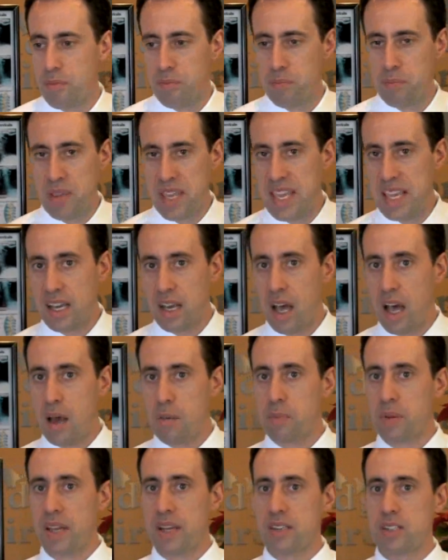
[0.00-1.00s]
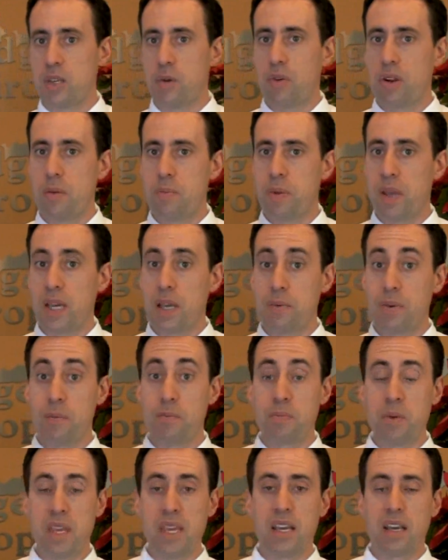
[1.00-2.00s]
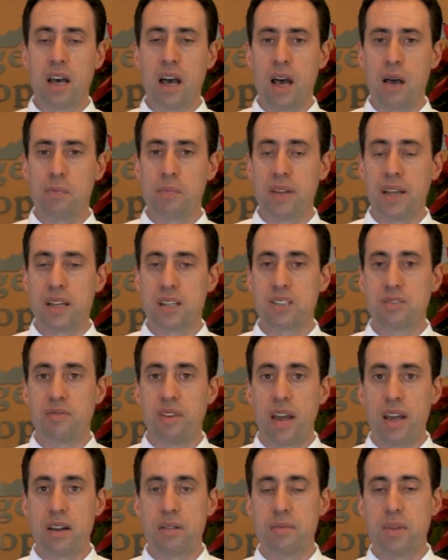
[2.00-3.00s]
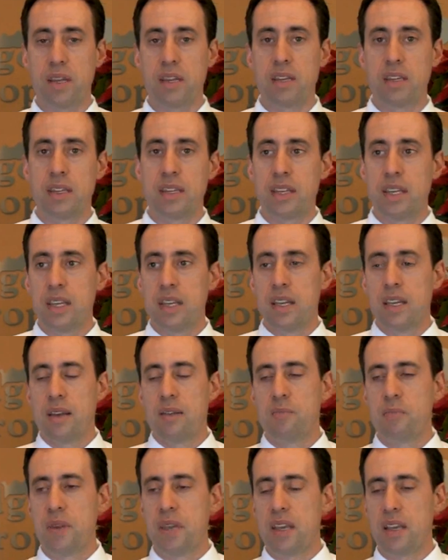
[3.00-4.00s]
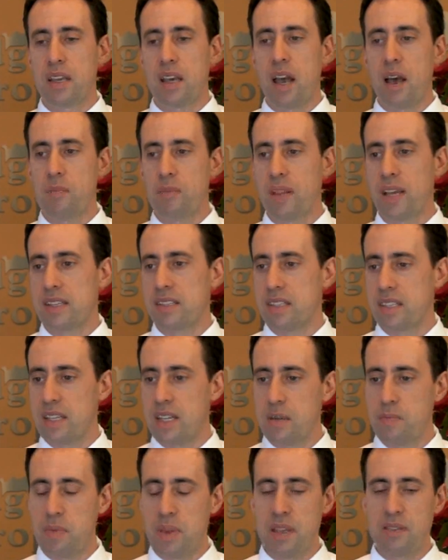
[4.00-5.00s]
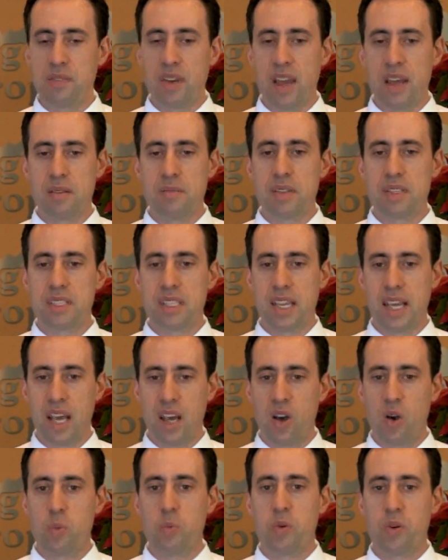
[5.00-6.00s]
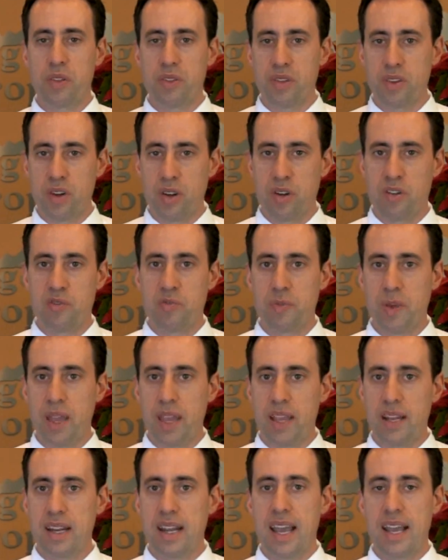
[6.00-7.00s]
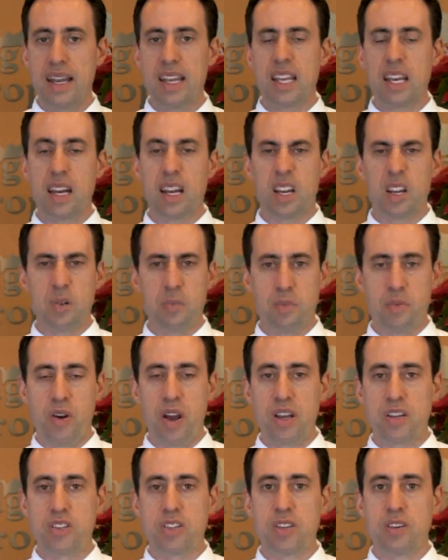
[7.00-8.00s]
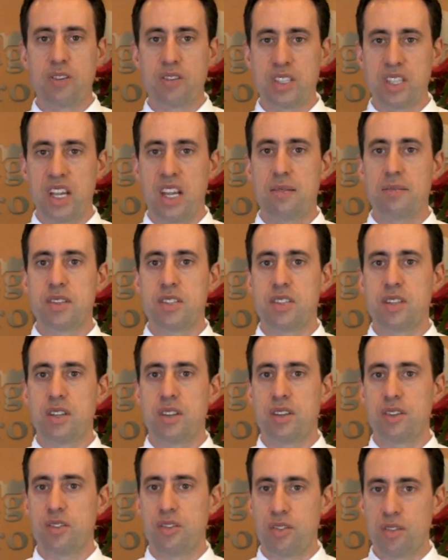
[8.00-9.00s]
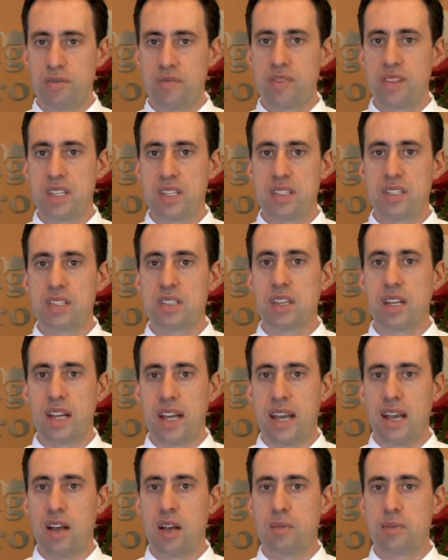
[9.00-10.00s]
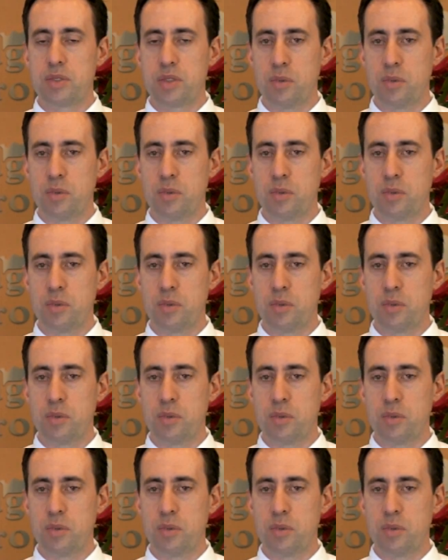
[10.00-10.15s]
B complex, you want to pick up a B complex vitamin. B complex, any B vitamins help with nerve pain. Any kind of compression or damage to the nerve, this is going to help.